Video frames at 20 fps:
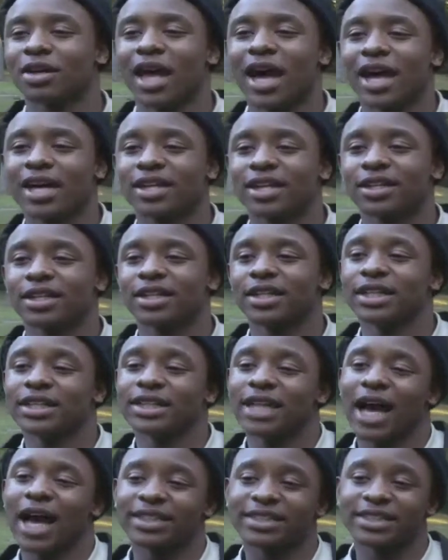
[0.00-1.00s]
like
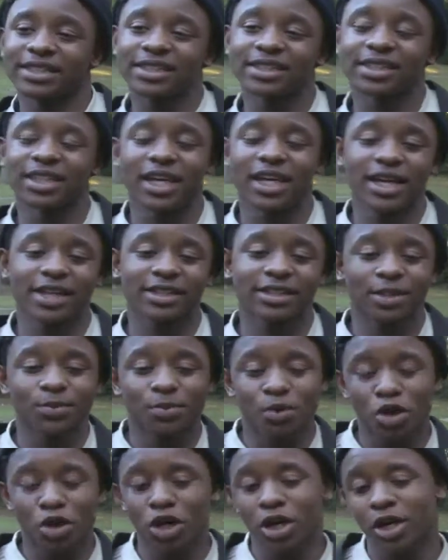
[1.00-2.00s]
how she said she
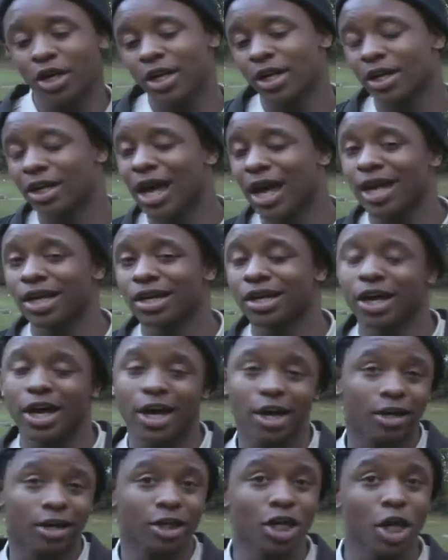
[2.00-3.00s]
put it in like an
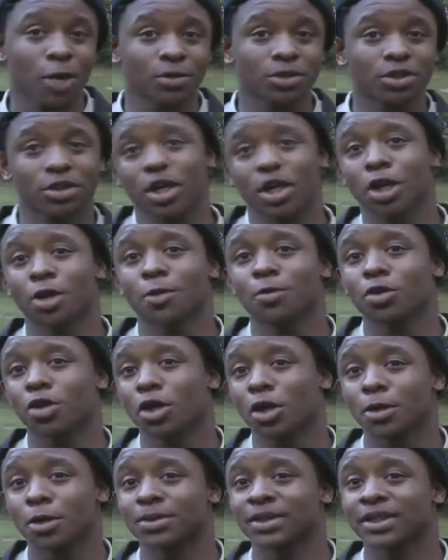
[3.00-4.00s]
economics term, you
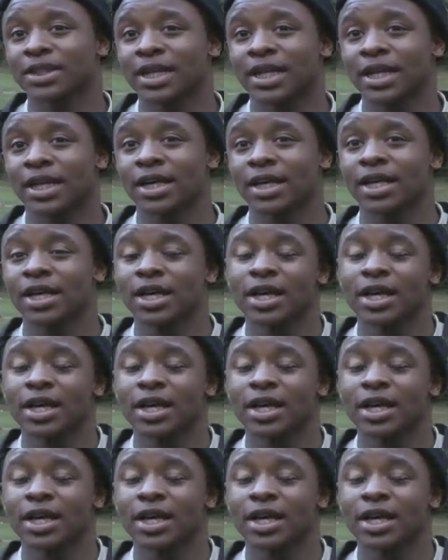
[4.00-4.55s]
know what I'm saying?